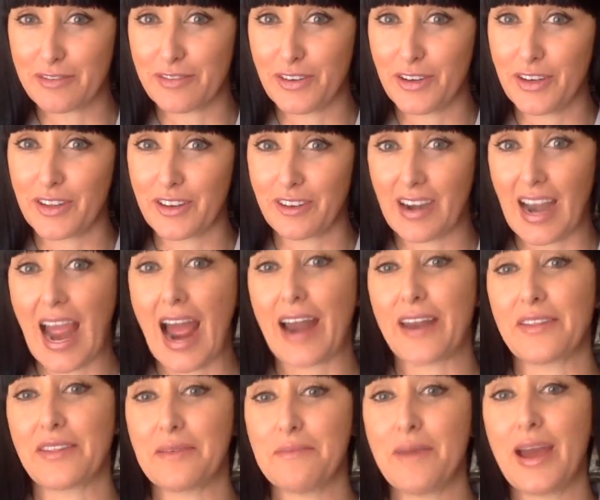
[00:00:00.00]
further out
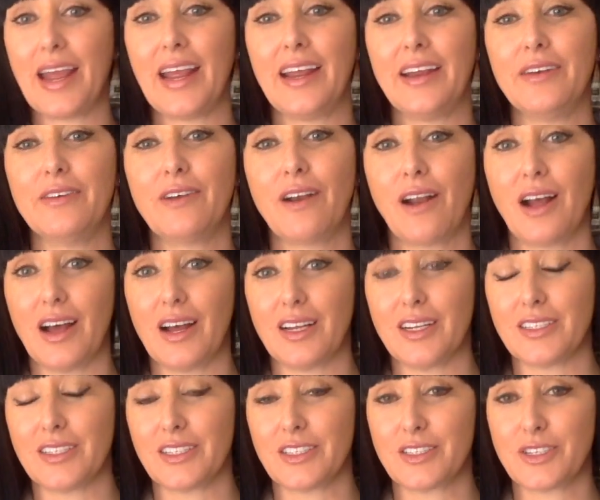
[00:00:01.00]
of the main
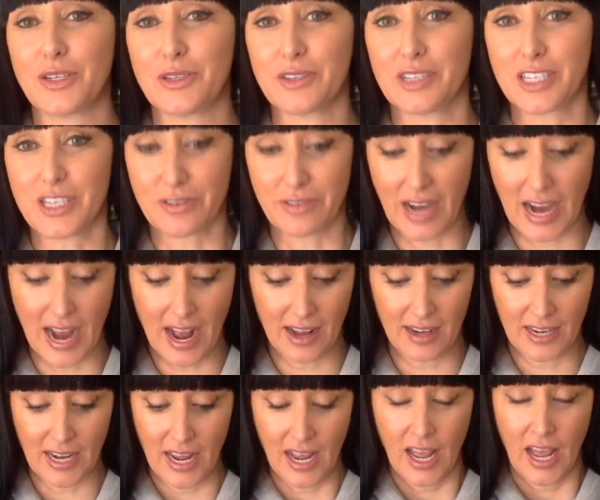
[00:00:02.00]
tourist
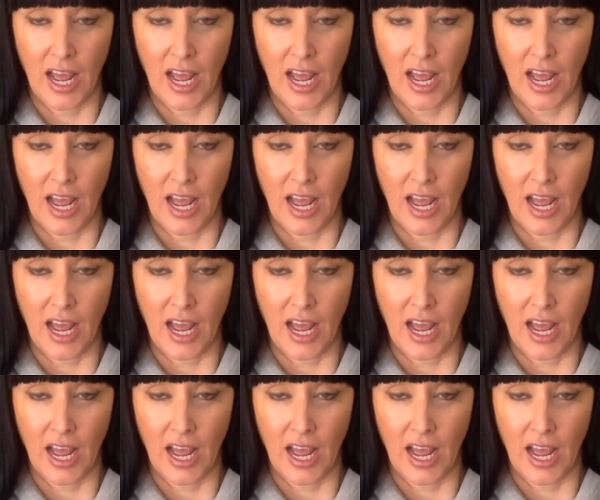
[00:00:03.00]
route.